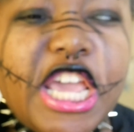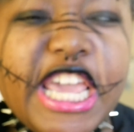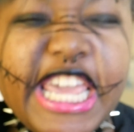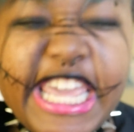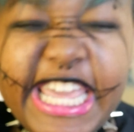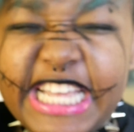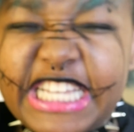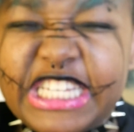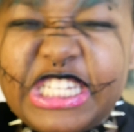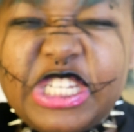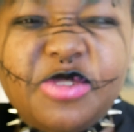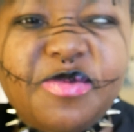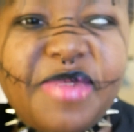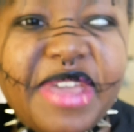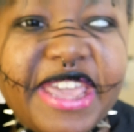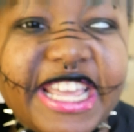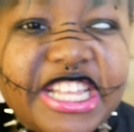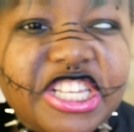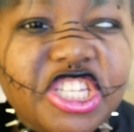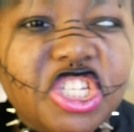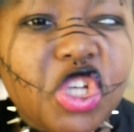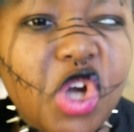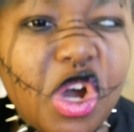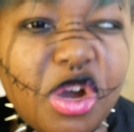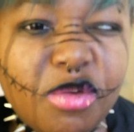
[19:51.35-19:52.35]
he has to make
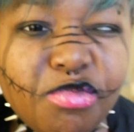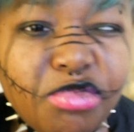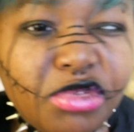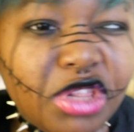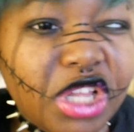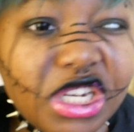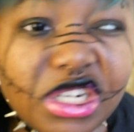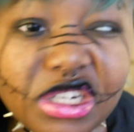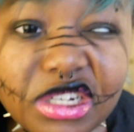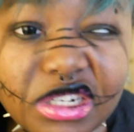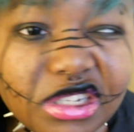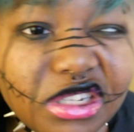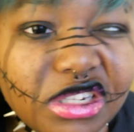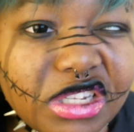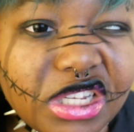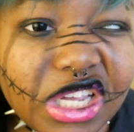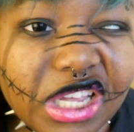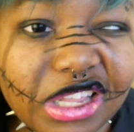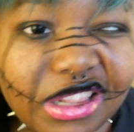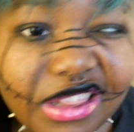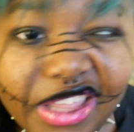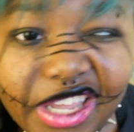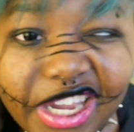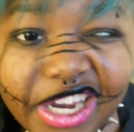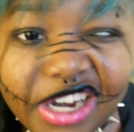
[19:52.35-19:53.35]
it so blatantly
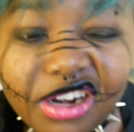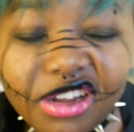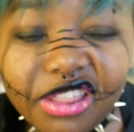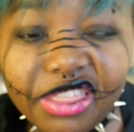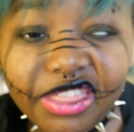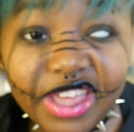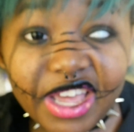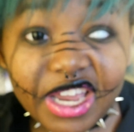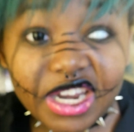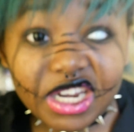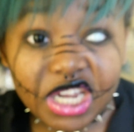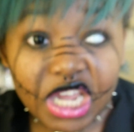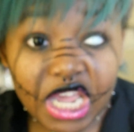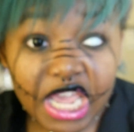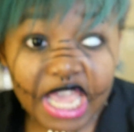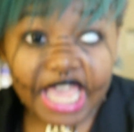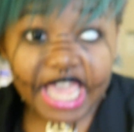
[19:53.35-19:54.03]
clear that